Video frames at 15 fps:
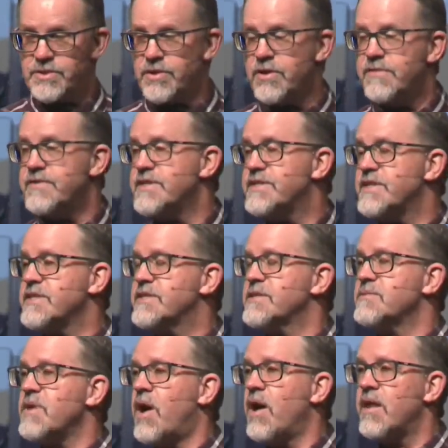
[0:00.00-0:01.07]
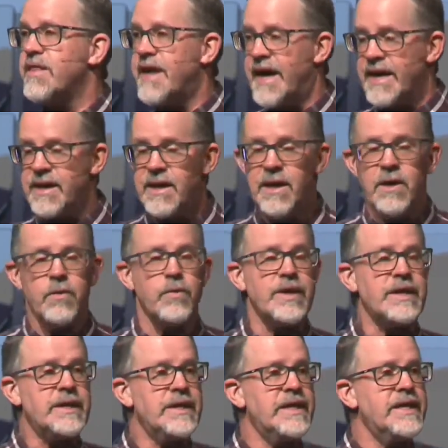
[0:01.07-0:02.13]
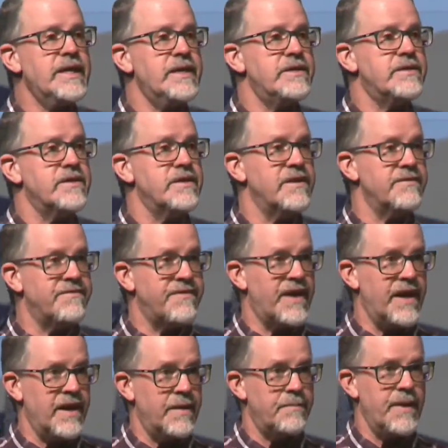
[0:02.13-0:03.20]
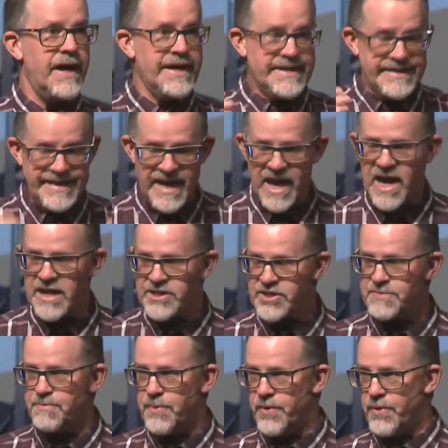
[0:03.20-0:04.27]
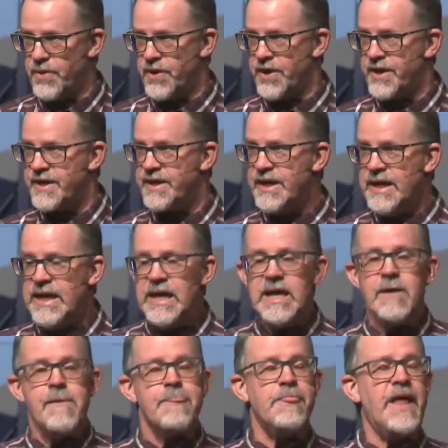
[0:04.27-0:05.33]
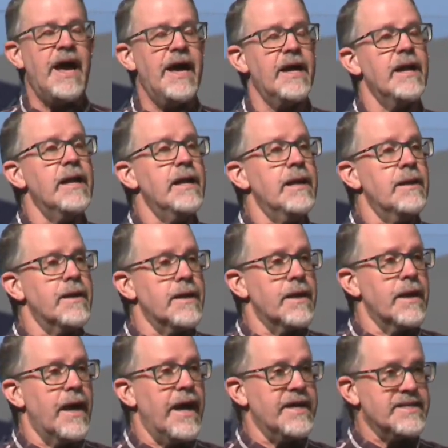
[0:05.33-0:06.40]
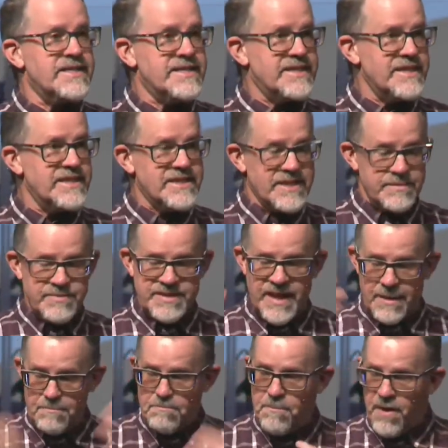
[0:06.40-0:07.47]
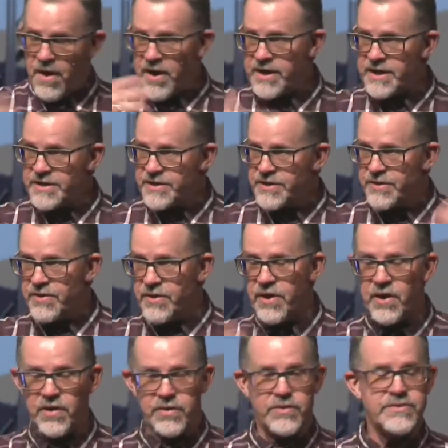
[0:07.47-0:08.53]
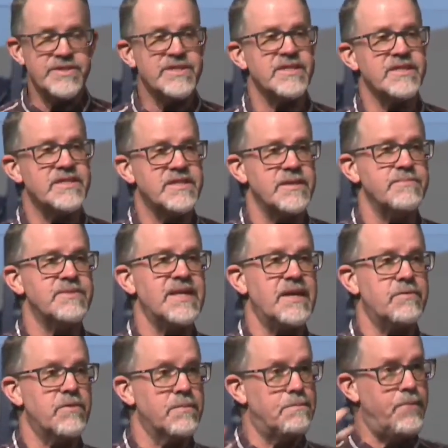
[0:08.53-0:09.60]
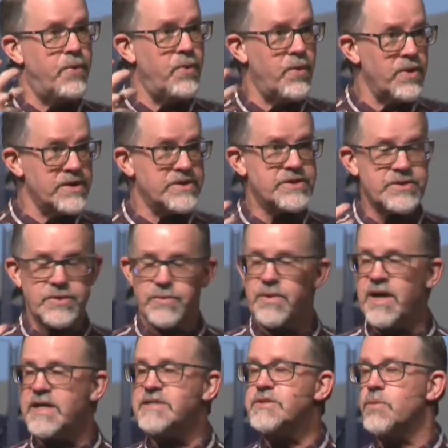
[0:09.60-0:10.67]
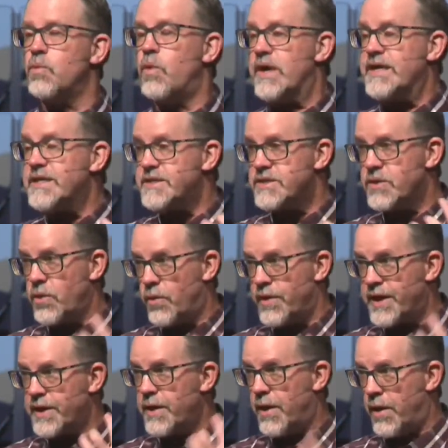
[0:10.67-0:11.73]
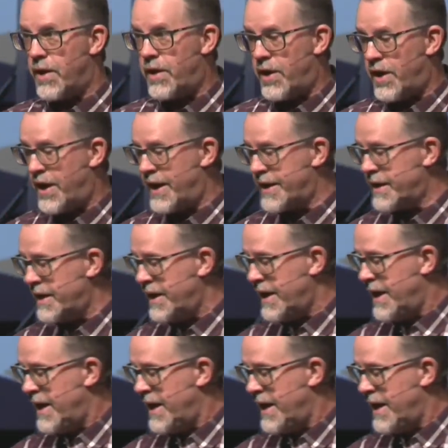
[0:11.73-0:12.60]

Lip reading: nervous systems, all of that. We need to develop a dashboard that has systems that monitor all those systems and reports to us what is going on